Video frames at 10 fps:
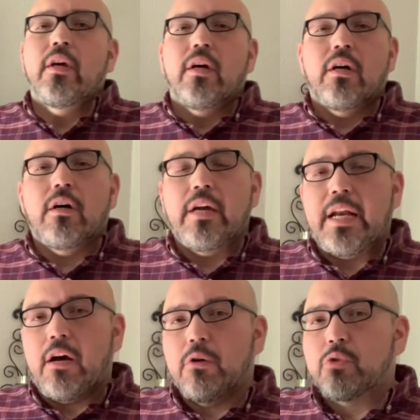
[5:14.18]
And
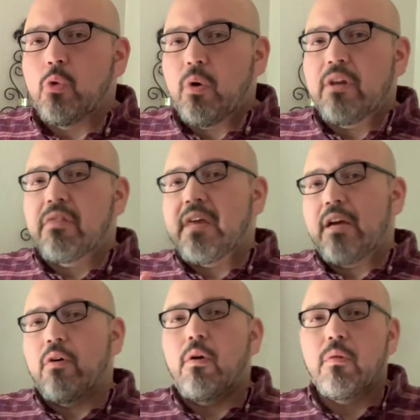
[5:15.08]
I also want to
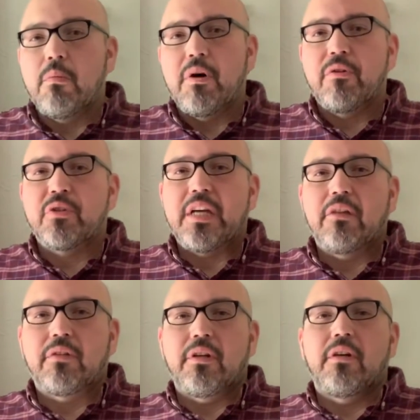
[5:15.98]
thank all the mothers
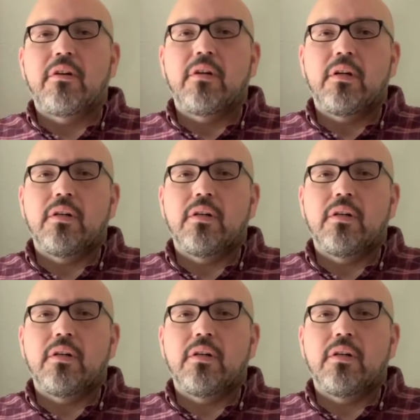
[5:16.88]
out there,